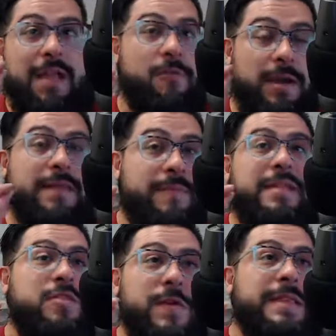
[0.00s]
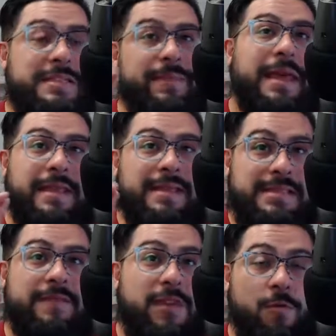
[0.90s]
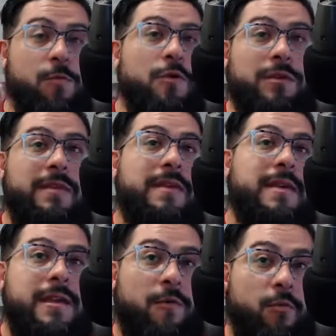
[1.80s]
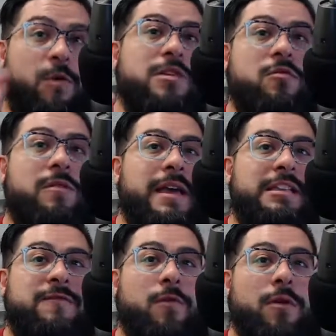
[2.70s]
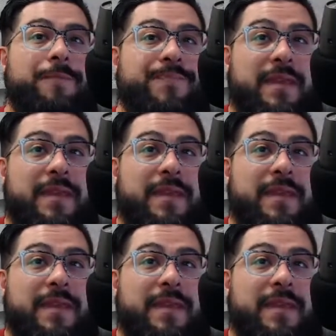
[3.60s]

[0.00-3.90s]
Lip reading: I'd recommend doing this paid. It's definitely worth running Google Ads for.